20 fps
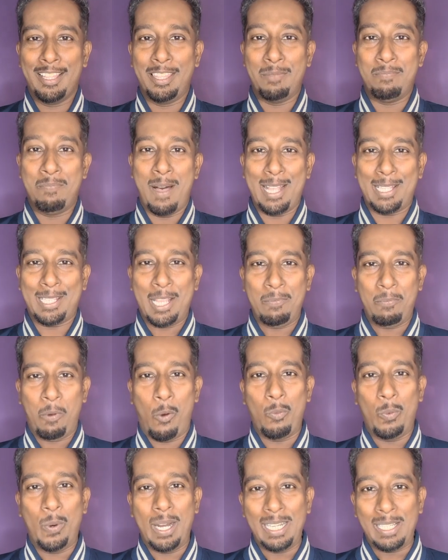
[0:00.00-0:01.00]
The
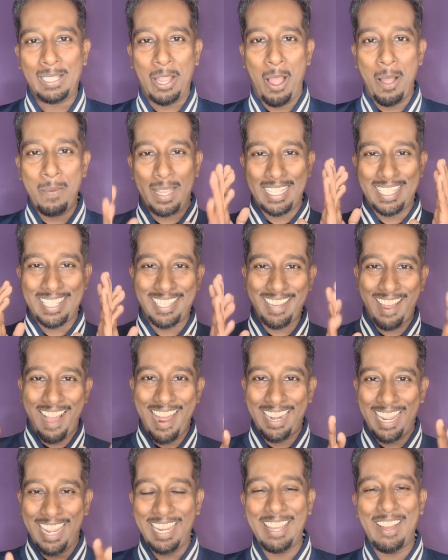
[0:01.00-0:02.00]
Basketball World Cup is
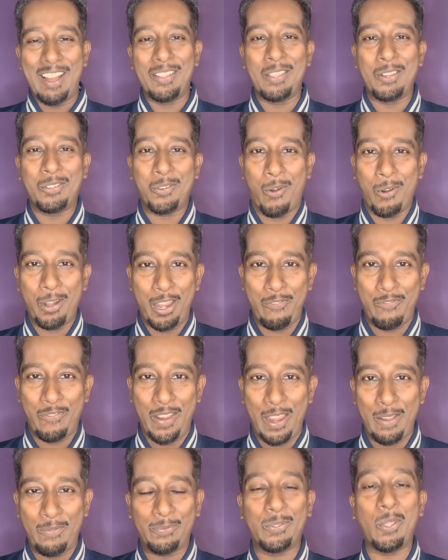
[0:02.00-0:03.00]
starting on the
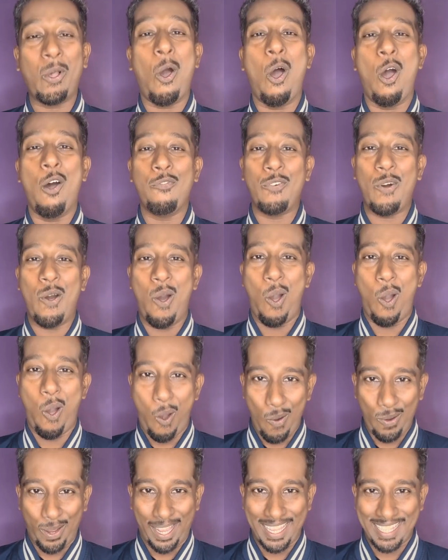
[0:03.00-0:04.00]
25th of
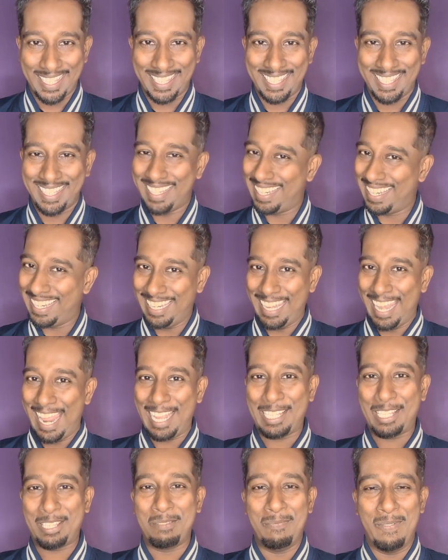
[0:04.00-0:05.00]
August
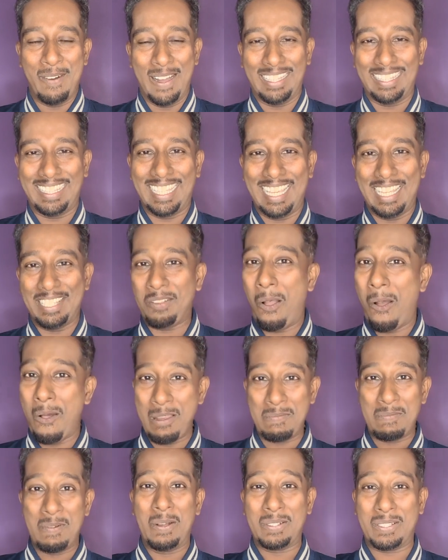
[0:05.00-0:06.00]
next month. It's
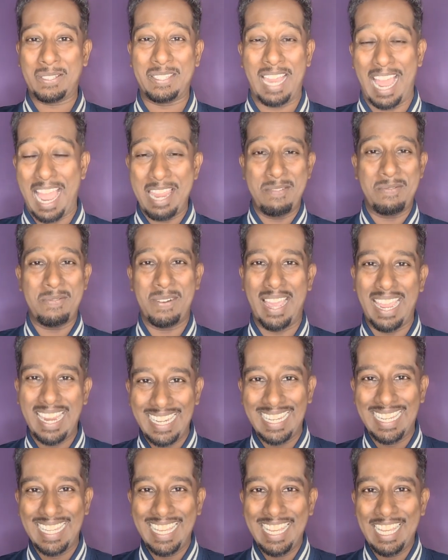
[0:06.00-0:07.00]
almost time,
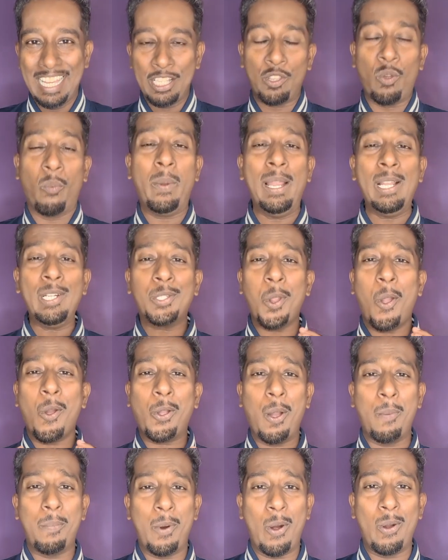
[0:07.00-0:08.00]
right? So we'll talk
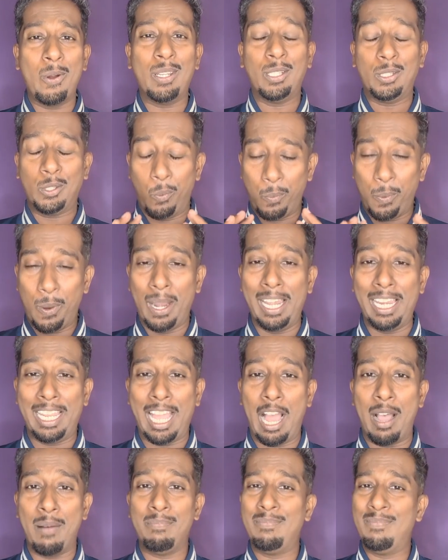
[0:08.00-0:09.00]
about the World
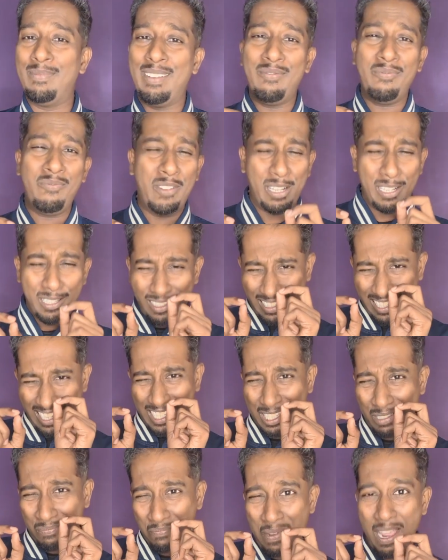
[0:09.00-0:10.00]
Cup. We'll
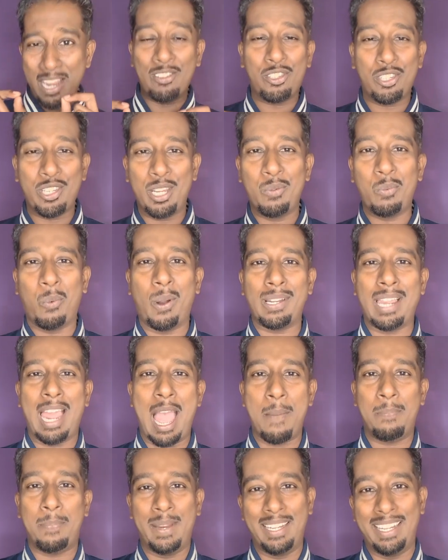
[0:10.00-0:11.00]
just mention what
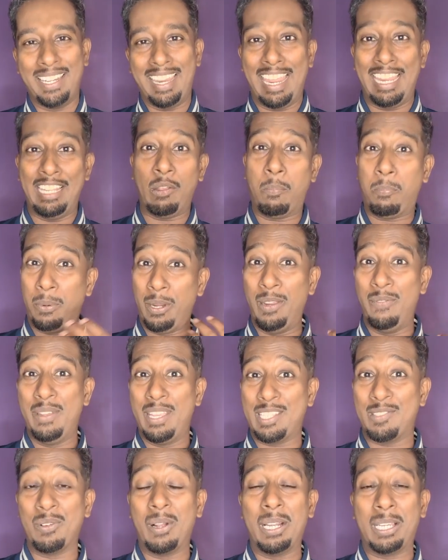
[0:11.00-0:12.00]
happened in the
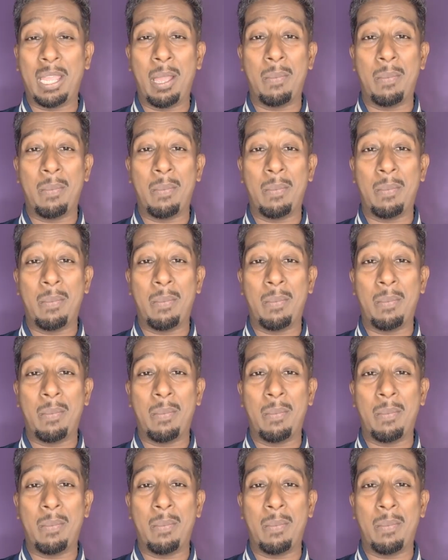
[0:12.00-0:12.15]
previous World